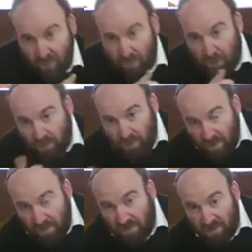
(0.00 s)
if a person
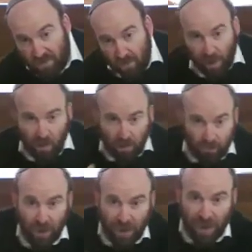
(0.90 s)
does his tzrachov
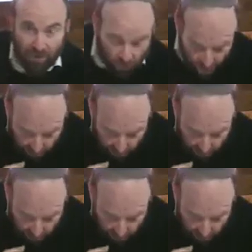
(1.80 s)
after